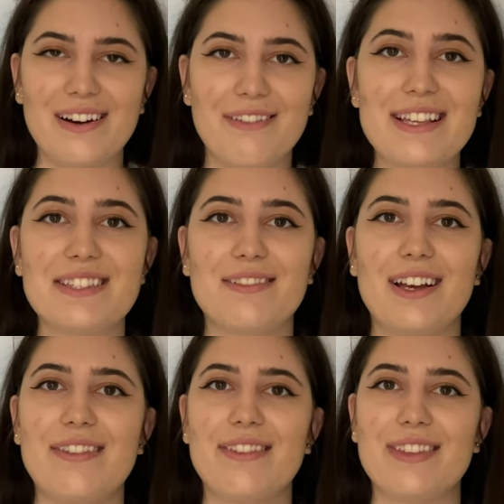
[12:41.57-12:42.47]

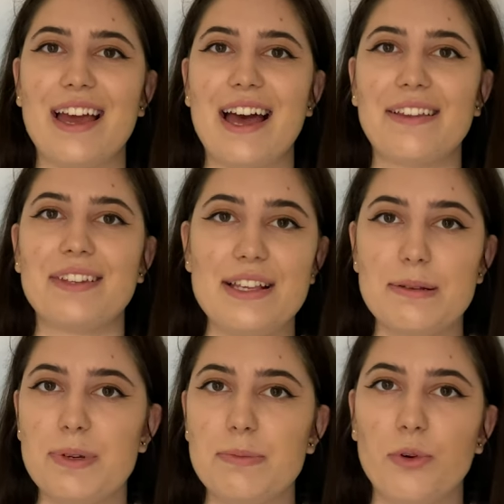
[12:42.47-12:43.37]
restaurant that is a
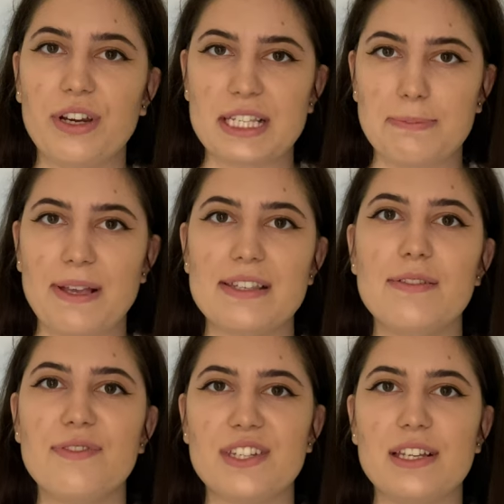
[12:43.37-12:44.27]
bit more
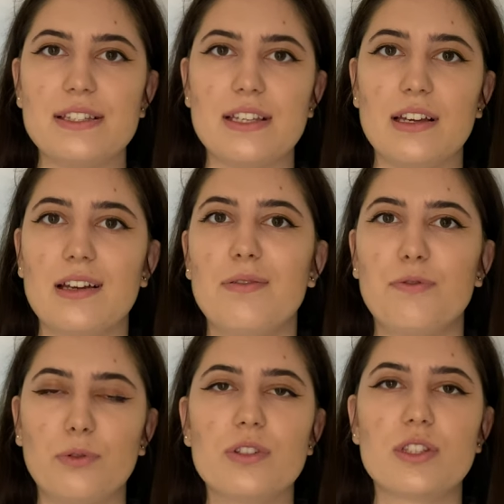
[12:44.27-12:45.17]
expensive than the
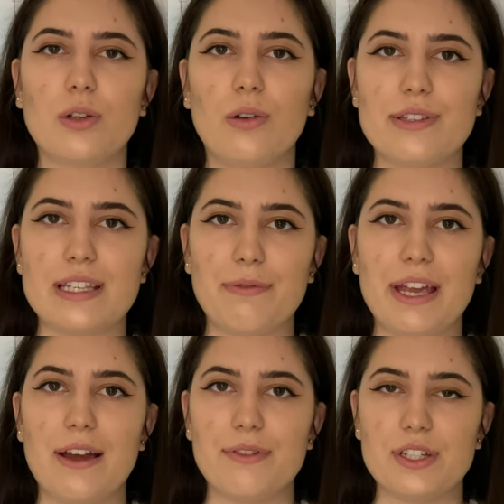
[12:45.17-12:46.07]
food stalls that we
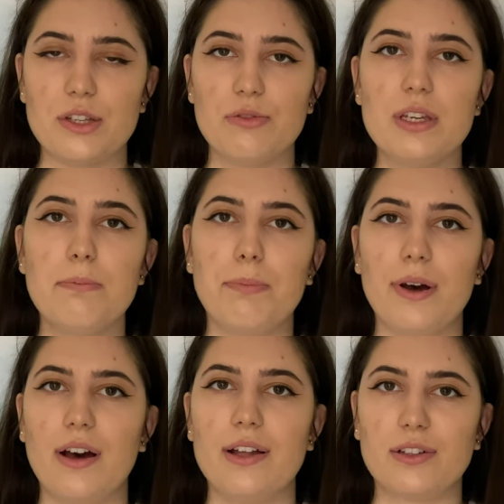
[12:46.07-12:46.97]
have in the uni
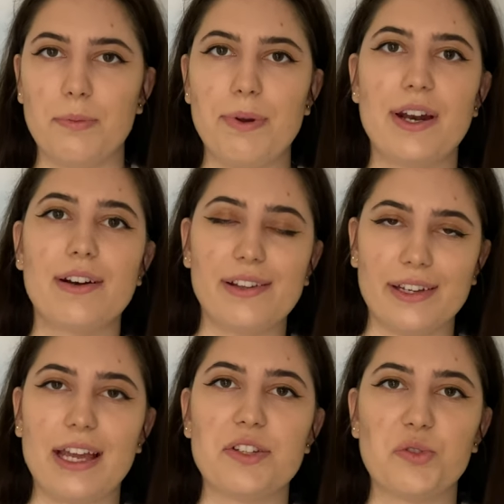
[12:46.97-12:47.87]
but compared
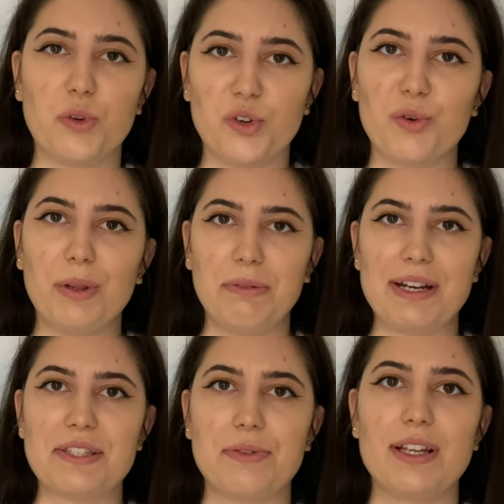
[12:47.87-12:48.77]
again to a normal
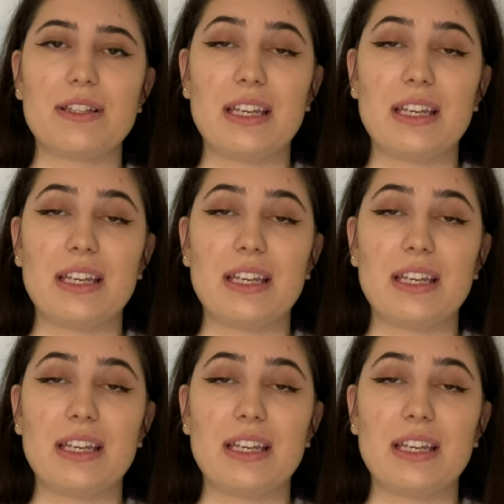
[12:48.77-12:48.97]
restaurant